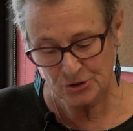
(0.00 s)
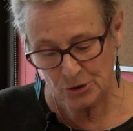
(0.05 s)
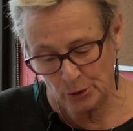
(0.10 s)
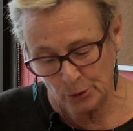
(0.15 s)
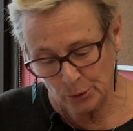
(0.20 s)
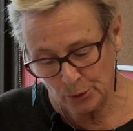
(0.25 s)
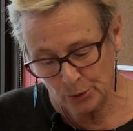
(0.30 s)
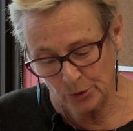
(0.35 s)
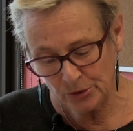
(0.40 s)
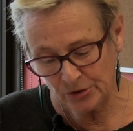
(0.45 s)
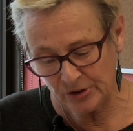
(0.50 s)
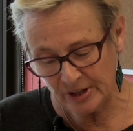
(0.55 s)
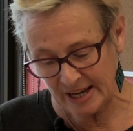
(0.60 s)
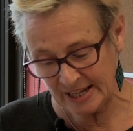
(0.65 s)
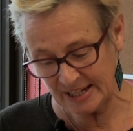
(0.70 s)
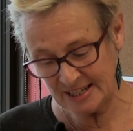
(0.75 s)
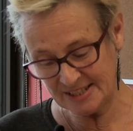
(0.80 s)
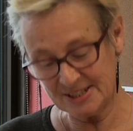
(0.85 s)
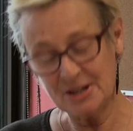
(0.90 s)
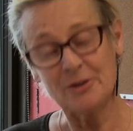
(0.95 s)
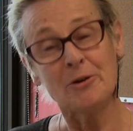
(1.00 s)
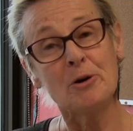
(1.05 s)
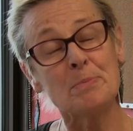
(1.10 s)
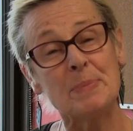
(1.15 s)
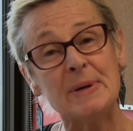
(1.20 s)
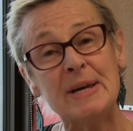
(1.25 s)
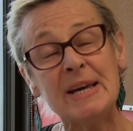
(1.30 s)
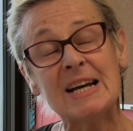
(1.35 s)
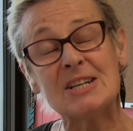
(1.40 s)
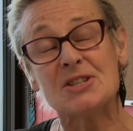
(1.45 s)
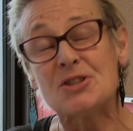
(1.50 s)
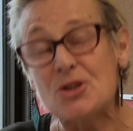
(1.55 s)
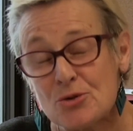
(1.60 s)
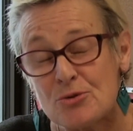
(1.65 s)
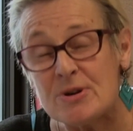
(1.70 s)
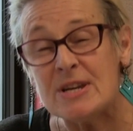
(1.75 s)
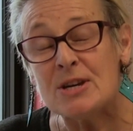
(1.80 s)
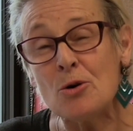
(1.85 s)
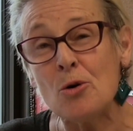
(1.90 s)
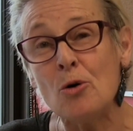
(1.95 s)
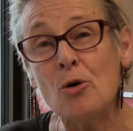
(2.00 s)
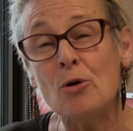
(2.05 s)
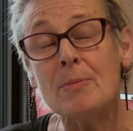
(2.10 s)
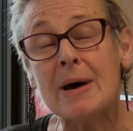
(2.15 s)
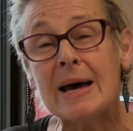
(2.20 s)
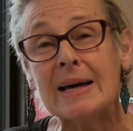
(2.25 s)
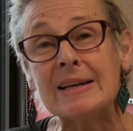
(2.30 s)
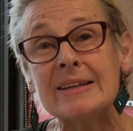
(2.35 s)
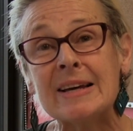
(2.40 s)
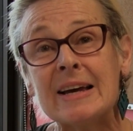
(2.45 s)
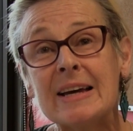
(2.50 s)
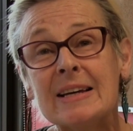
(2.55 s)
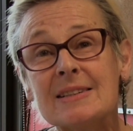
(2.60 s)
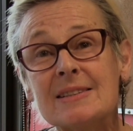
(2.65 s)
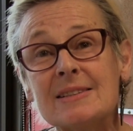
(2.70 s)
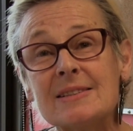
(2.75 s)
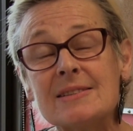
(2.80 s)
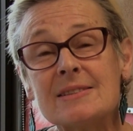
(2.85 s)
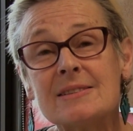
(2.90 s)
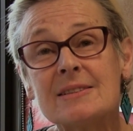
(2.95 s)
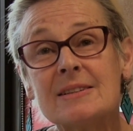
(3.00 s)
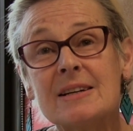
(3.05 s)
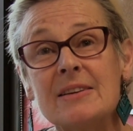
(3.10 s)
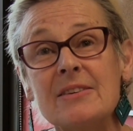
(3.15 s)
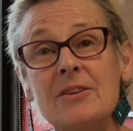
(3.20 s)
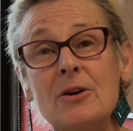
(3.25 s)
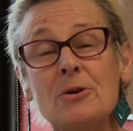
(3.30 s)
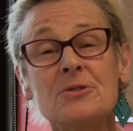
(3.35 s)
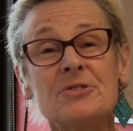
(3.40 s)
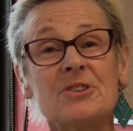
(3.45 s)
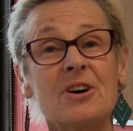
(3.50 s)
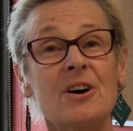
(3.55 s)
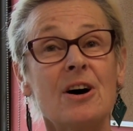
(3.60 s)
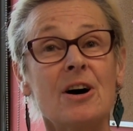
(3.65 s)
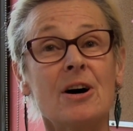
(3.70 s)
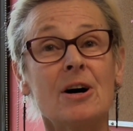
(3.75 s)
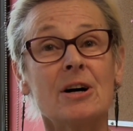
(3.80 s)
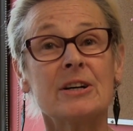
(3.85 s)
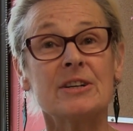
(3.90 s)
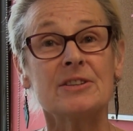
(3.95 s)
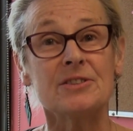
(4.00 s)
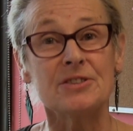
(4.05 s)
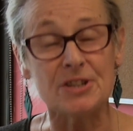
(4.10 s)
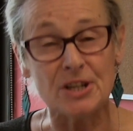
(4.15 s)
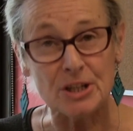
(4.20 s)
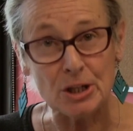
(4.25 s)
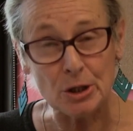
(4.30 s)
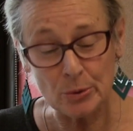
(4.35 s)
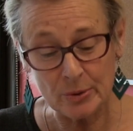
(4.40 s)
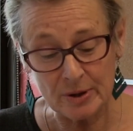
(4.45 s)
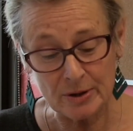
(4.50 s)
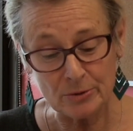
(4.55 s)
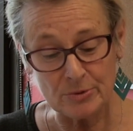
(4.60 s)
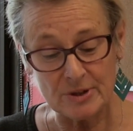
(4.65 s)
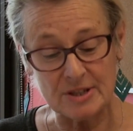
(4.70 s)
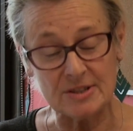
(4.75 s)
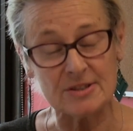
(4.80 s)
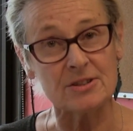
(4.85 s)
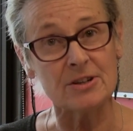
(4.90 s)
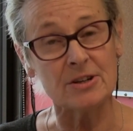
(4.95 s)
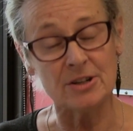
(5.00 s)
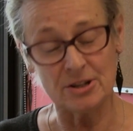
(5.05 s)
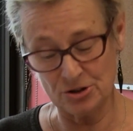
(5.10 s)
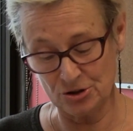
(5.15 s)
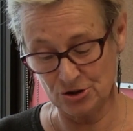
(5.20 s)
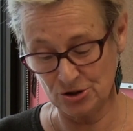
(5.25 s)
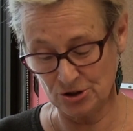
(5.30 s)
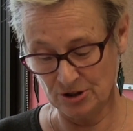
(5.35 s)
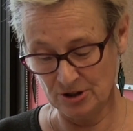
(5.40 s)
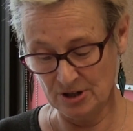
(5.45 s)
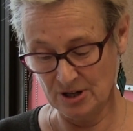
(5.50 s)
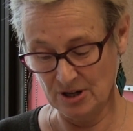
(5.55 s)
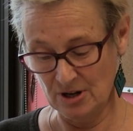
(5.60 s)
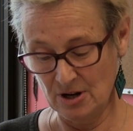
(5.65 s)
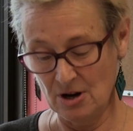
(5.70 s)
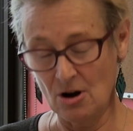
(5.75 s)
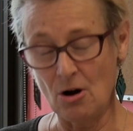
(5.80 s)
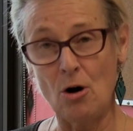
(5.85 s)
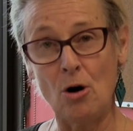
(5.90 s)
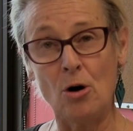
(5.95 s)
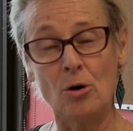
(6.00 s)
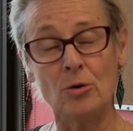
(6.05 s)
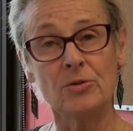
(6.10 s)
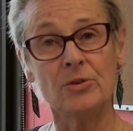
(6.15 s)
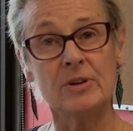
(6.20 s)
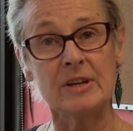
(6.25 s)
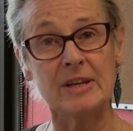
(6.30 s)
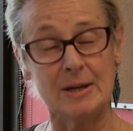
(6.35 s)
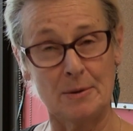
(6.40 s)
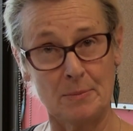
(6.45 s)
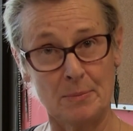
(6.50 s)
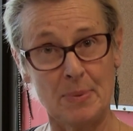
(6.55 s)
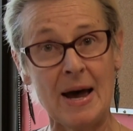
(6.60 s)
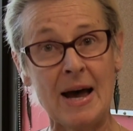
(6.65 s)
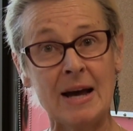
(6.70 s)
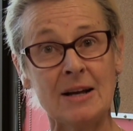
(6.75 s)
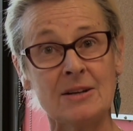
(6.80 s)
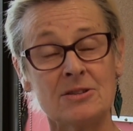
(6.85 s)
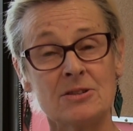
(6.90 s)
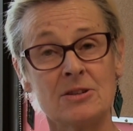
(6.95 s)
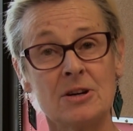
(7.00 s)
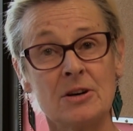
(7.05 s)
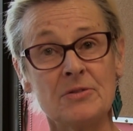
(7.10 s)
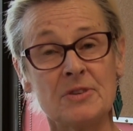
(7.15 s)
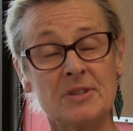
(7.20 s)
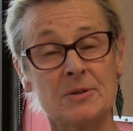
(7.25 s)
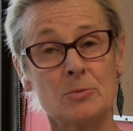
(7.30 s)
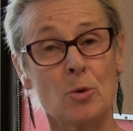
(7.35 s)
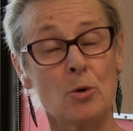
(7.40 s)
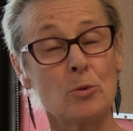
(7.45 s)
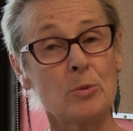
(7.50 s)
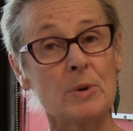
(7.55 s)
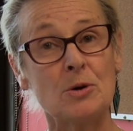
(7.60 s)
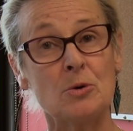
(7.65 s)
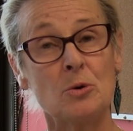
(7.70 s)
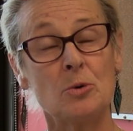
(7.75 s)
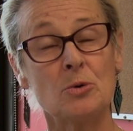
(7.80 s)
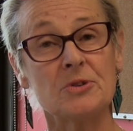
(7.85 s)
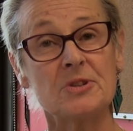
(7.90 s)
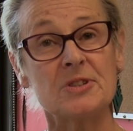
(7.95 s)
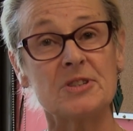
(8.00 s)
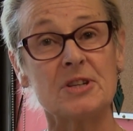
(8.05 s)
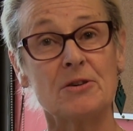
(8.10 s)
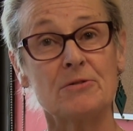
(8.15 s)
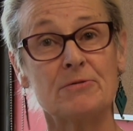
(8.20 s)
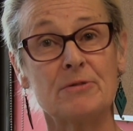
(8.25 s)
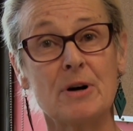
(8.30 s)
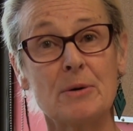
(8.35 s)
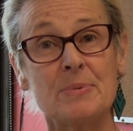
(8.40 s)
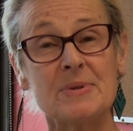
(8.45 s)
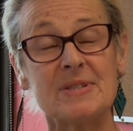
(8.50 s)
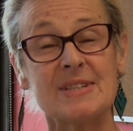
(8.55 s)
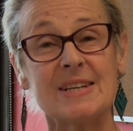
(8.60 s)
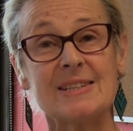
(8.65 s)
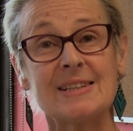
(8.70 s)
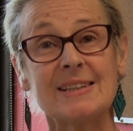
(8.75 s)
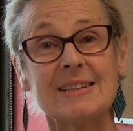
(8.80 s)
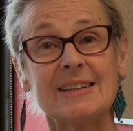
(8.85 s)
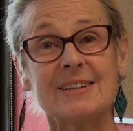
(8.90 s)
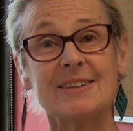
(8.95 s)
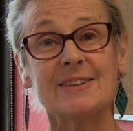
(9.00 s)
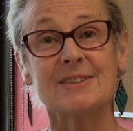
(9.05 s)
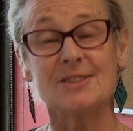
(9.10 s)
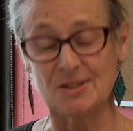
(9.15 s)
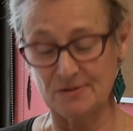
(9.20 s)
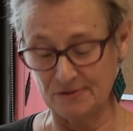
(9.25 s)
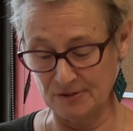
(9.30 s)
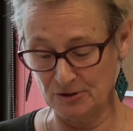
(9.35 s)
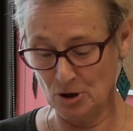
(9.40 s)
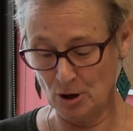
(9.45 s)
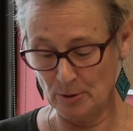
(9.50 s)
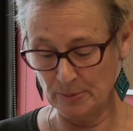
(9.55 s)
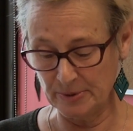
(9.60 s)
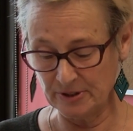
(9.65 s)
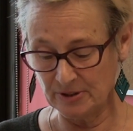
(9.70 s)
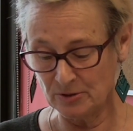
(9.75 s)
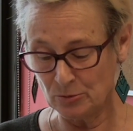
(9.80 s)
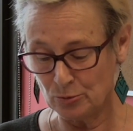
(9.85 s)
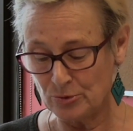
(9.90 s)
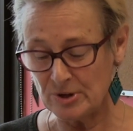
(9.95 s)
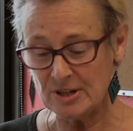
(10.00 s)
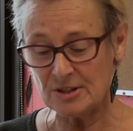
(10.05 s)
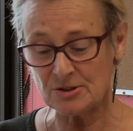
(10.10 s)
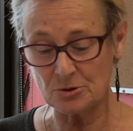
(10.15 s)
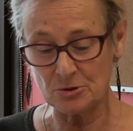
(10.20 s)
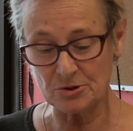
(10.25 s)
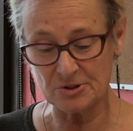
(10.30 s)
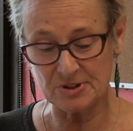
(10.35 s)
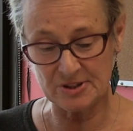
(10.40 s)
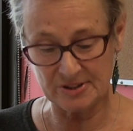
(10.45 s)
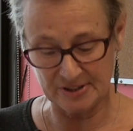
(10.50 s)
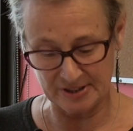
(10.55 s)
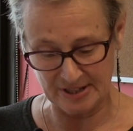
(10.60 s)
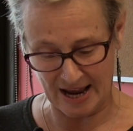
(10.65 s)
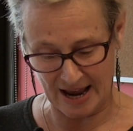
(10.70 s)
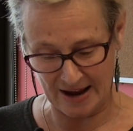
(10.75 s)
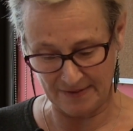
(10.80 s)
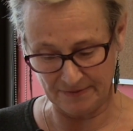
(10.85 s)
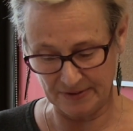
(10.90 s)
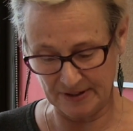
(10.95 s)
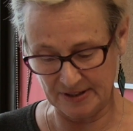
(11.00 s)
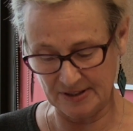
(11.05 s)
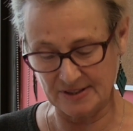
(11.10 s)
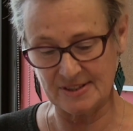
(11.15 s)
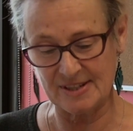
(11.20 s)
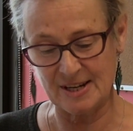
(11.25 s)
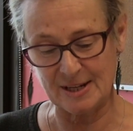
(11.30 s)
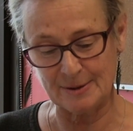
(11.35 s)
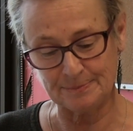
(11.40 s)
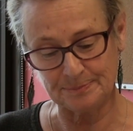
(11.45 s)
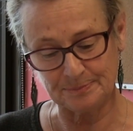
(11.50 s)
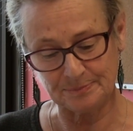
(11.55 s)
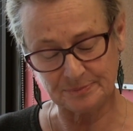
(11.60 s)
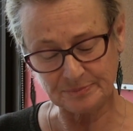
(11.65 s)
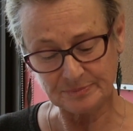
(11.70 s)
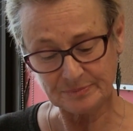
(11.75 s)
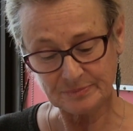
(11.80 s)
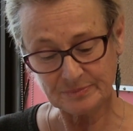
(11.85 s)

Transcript: So the NSRLP has three core mandates. Those are continuing research on the impact of what we call the self-represented litigants phenomenon, resources and advocacy.